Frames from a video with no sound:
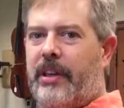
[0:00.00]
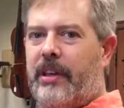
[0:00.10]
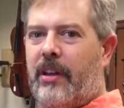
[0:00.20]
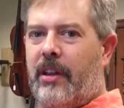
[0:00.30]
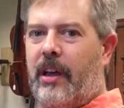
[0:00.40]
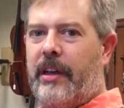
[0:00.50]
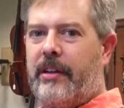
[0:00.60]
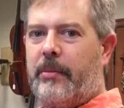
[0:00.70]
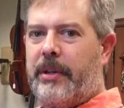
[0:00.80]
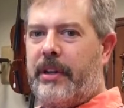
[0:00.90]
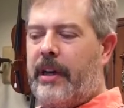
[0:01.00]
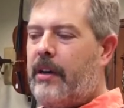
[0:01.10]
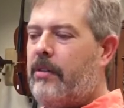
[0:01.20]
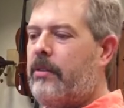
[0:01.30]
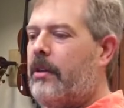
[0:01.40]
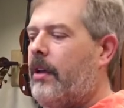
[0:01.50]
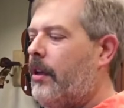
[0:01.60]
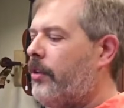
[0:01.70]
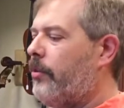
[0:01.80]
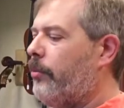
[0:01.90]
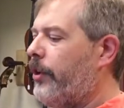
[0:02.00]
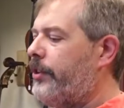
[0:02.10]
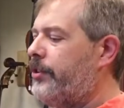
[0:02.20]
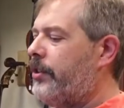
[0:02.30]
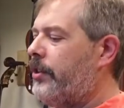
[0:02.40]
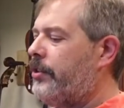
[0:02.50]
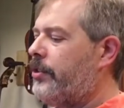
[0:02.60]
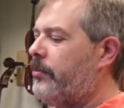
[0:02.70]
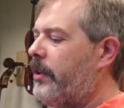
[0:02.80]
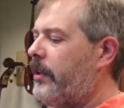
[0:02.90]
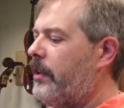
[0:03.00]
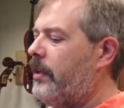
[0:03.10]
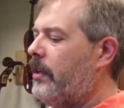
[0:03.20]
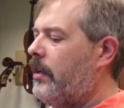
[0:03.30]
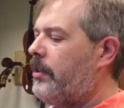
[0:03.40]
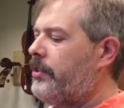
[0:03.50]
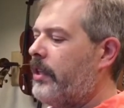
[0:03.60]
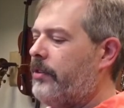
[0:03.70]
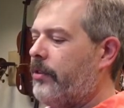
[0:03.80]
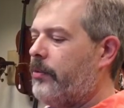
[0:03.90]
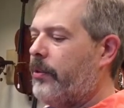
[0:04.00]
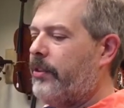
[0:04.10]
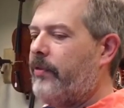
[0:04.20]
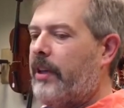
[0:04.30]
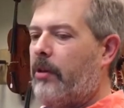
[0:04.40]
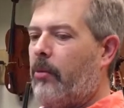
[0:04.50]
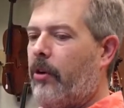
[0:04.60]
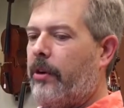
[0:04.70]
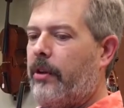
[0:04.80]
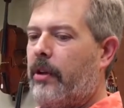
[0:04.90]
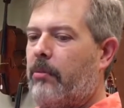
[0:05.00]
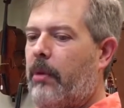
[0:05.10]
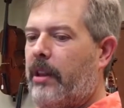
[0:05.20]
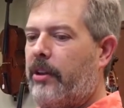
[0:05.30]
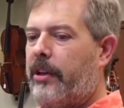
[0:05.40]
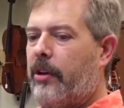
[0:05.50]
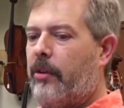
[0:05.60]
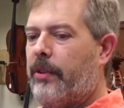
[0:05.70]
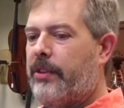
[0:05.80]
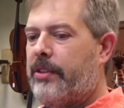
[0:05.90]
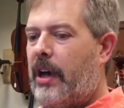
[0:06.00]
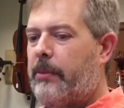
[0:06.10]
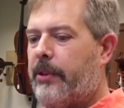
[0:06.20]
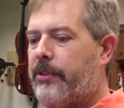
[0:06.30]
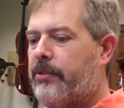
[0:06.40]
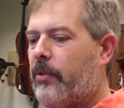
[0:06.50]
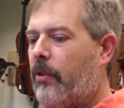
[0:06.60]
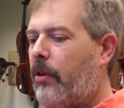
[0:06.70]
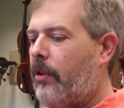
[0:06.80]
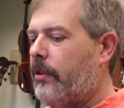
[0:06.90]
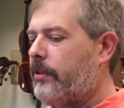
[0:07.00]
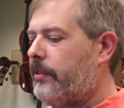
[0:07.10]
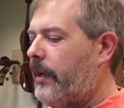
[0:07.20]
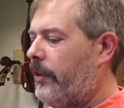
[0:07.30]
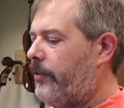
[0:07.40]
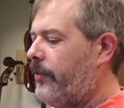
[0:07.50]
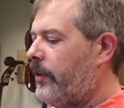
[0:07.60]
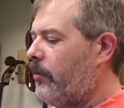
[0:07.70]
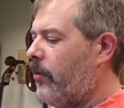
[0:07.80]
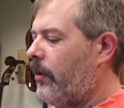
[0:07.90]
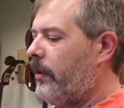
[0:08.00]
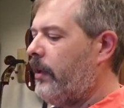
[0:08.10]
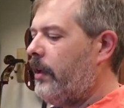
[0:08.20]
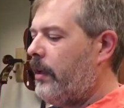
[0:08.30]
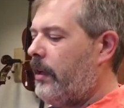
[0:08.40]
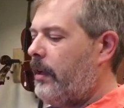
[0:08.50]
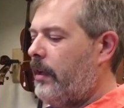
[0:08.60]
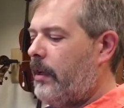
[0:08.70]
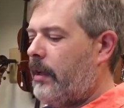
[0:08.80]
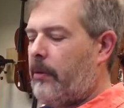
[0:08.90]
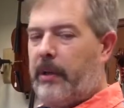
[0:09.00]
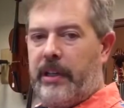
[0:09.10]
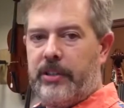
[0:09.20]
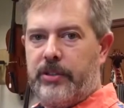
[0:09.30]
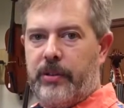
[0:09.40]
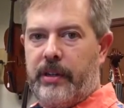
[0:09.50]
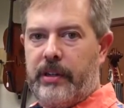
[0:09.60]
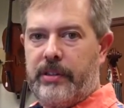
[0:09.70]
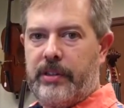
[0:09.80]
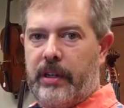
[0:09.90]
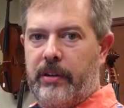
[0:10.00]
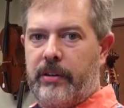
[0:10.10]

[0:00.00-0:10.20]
aligned up and down, the bridge should be centered with the fingerboard by looking over the top of the scroll down the fingerboard and making sure that it's centered.